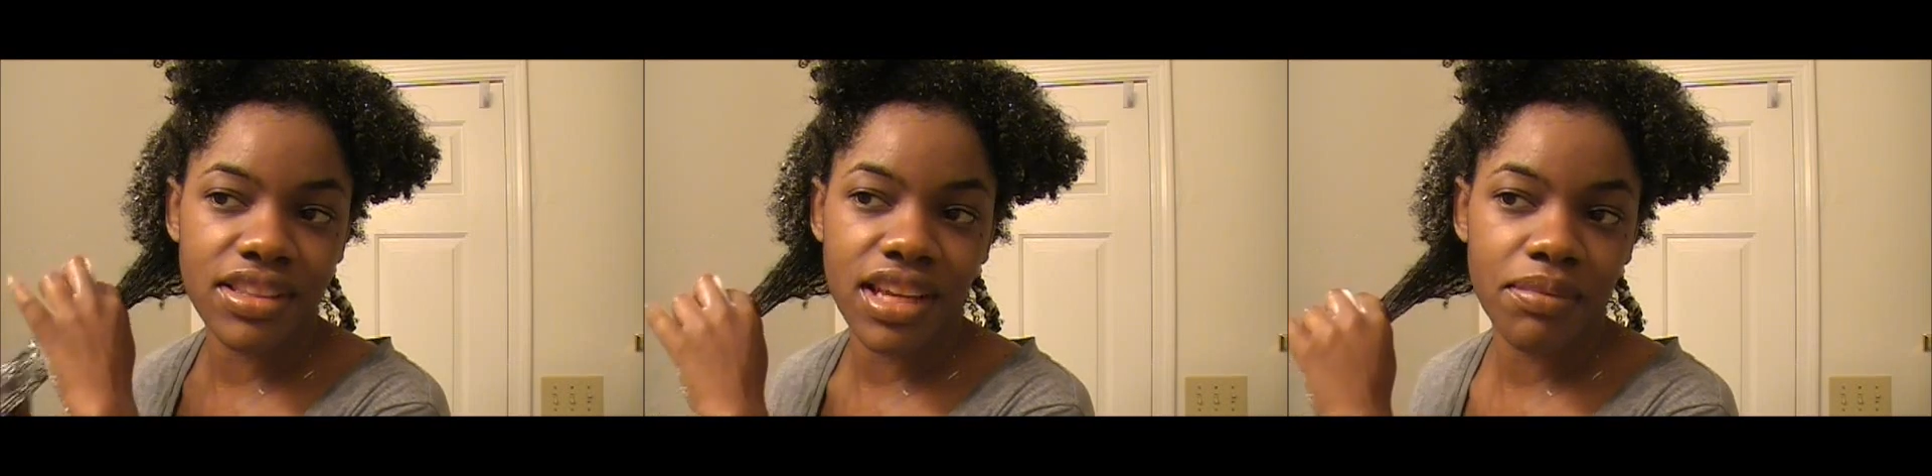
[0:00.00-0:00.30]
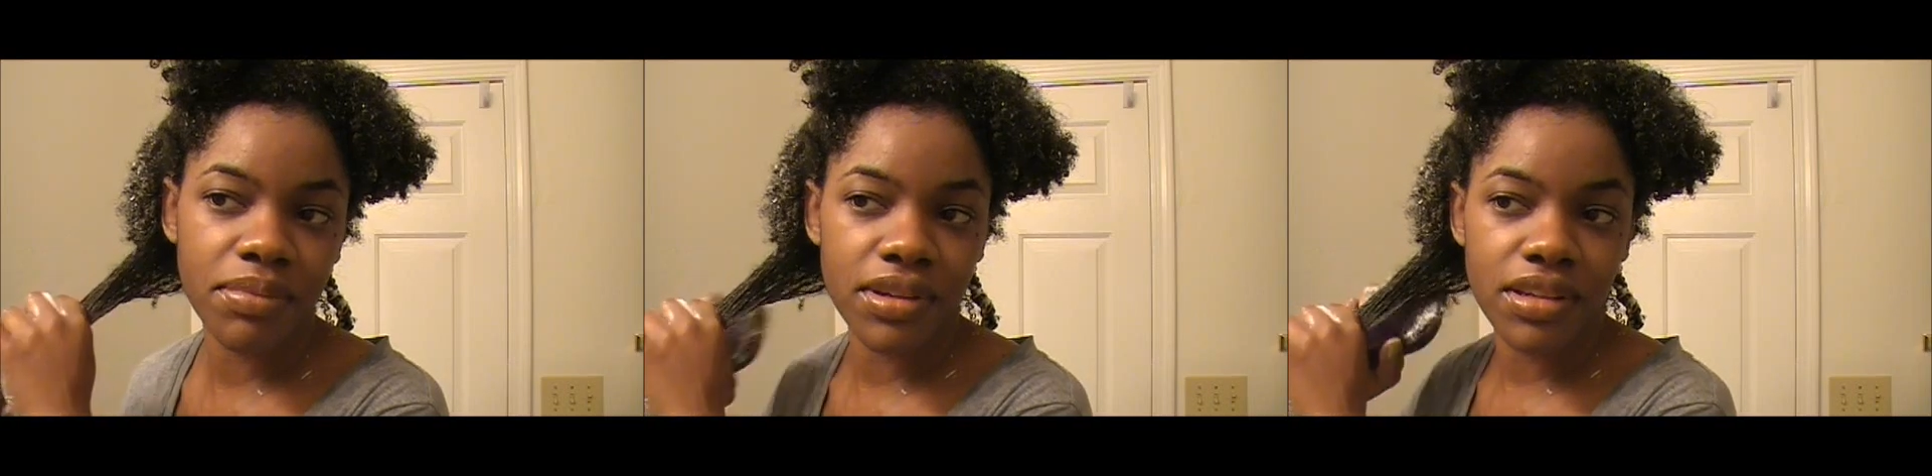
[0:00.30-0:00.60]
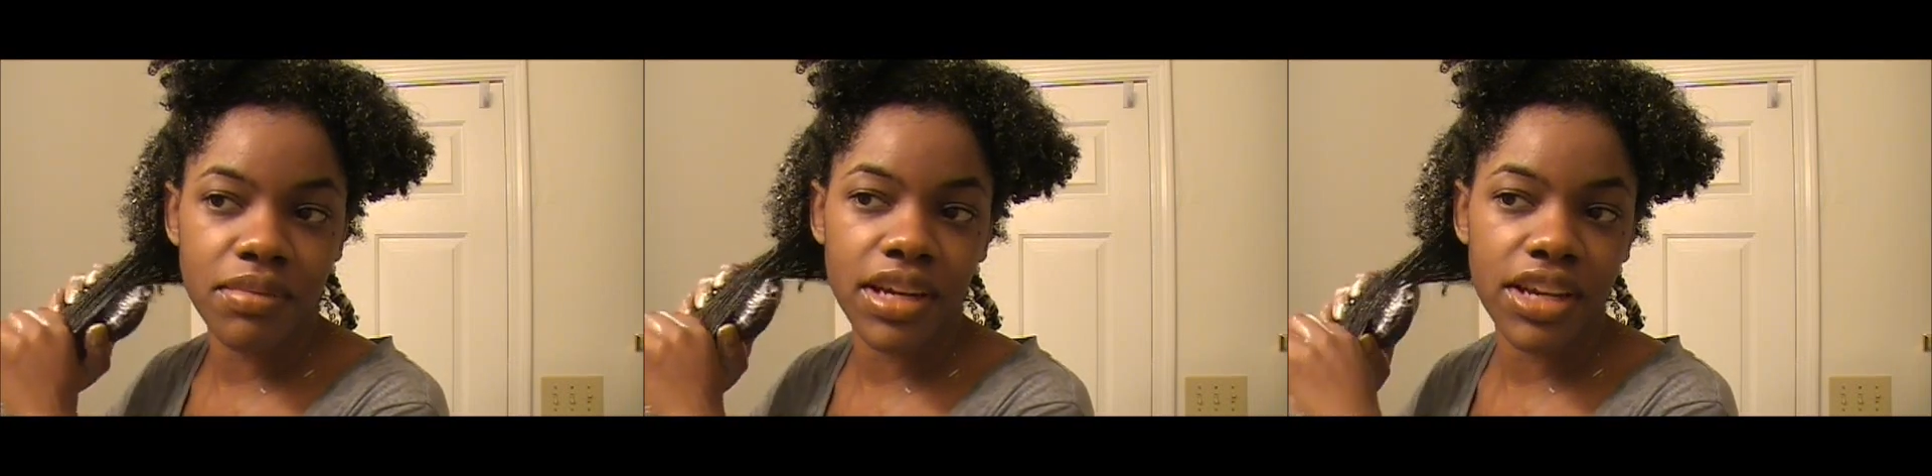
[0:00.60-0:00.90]
not
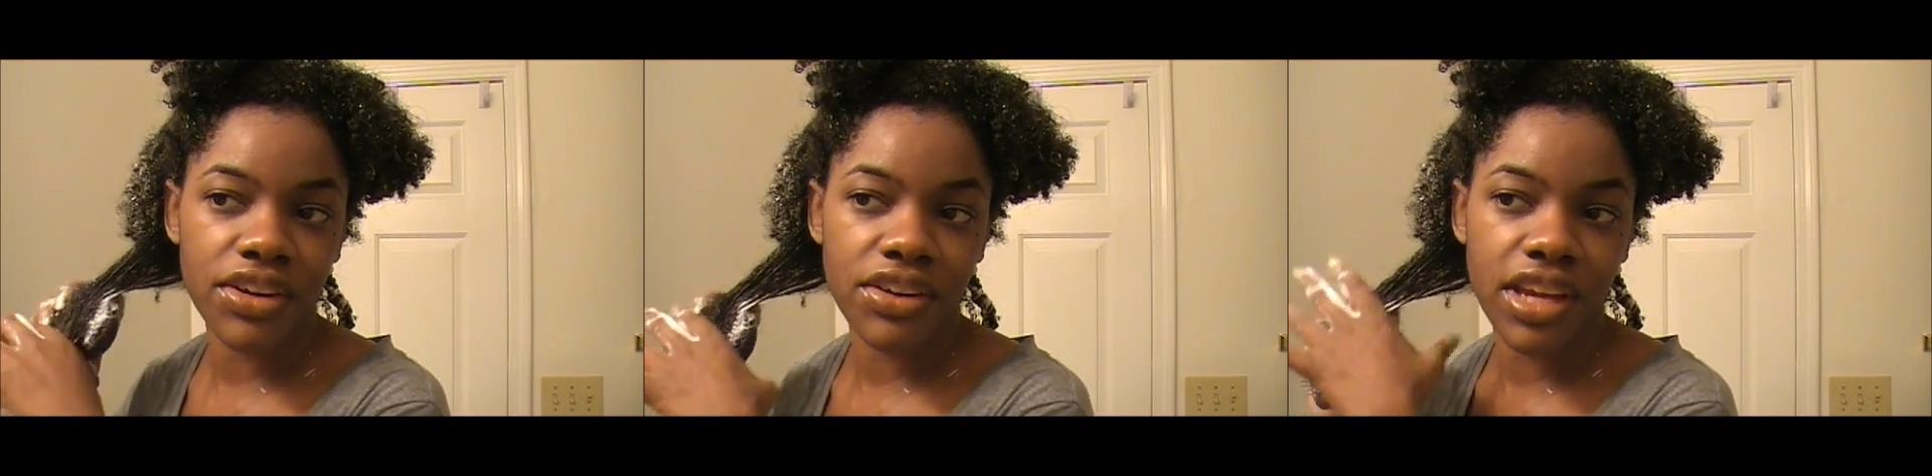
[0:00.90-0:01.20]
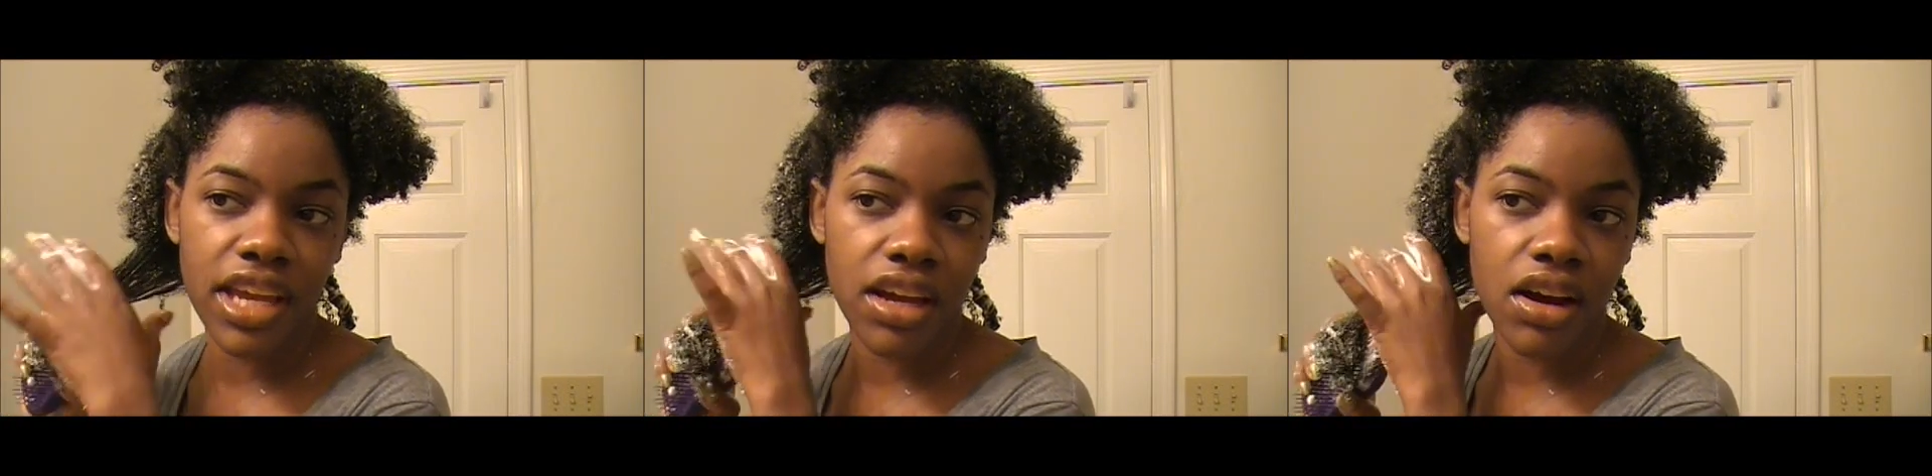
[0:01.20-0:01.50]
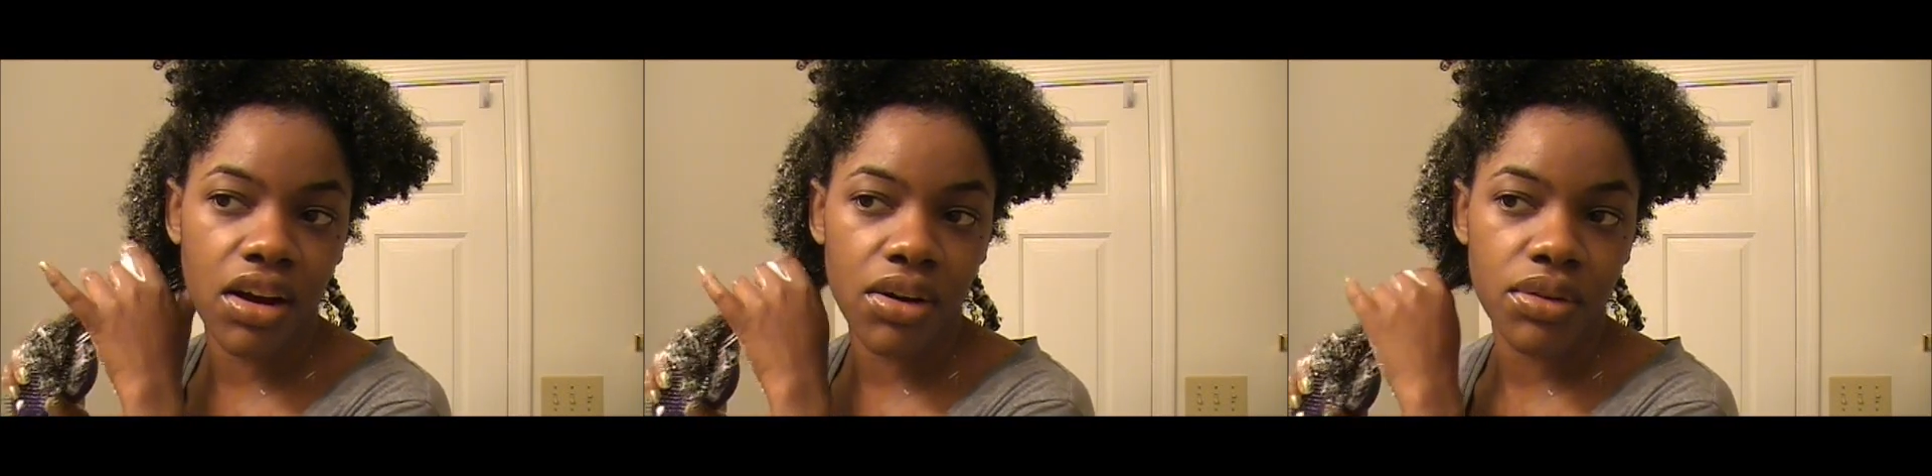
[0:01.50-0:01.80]
pulling my hair at
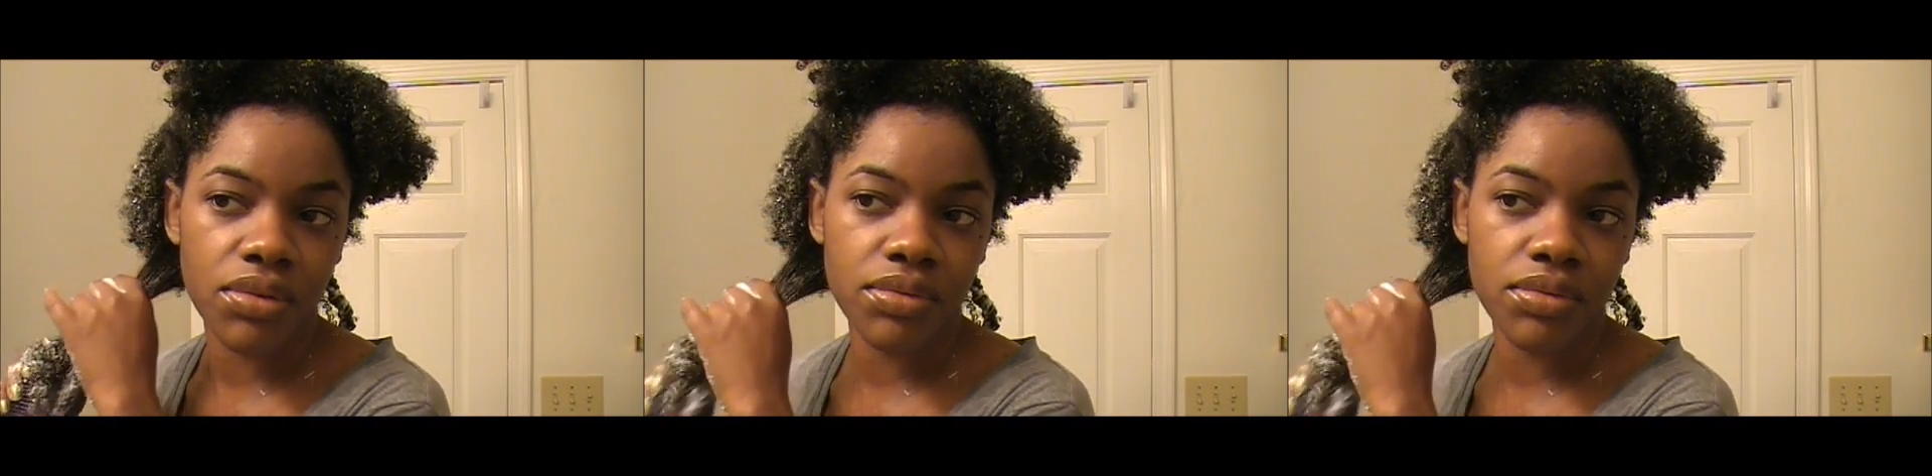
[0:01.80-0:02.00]
all.